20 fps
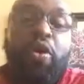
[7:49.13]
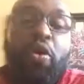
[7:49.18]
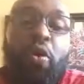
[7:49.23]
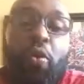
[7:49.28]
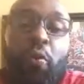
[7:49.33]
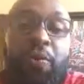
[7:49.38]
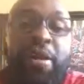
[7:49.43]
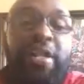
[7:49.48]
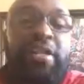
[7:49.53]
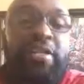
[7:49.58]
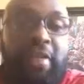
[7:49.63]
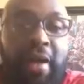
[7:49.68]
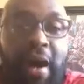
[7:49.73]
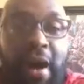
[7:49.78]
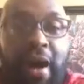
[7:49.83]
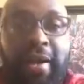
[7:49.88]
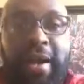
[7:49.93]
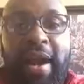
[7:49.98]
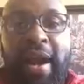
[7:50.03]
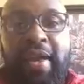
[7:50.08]
we
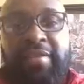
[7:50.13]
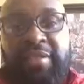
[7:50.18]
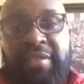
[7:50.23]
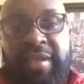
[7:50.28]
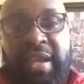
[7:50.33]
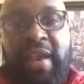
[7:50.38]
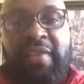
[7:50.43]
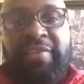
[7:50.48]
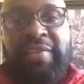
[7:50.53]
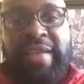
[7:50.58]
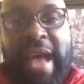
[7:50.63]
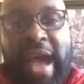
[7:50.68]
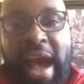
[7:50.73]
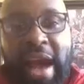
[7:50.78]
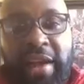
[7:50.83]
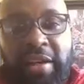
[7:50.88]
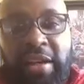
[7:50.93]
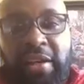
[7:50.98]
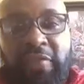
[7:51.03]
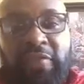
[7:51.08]
talk ourselves
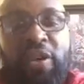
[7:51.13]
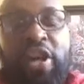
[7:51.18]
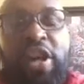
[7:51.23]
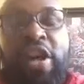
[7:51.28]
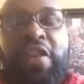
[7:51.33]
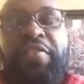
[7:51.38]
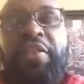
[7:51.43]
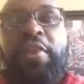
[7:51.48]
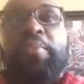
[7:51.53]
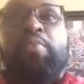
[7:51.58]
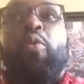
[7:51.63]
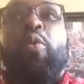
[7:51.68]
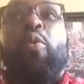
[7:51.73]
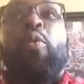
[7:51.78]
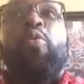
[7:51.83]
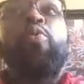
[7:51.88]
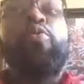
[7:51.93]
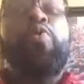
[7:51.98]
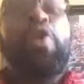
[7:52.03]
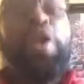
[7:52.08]
out of the
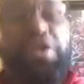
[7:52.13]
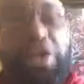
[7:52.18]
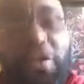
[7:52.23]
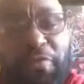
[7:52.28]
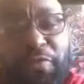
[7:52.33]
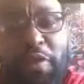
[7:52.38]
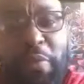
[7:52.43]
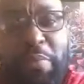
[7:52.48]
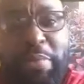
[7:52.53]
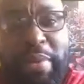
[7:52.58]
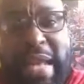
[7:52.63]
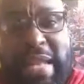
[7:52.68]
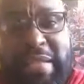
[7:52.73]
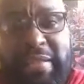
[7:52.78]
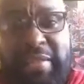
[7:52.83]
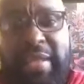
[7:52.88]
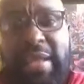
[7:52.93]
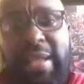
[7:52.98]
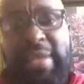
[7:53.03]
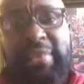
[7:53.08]
wonderful
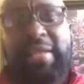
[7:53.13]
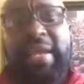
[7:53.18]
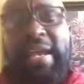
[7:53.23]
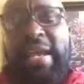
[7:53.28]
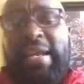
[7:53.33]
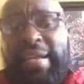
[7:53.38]
blessings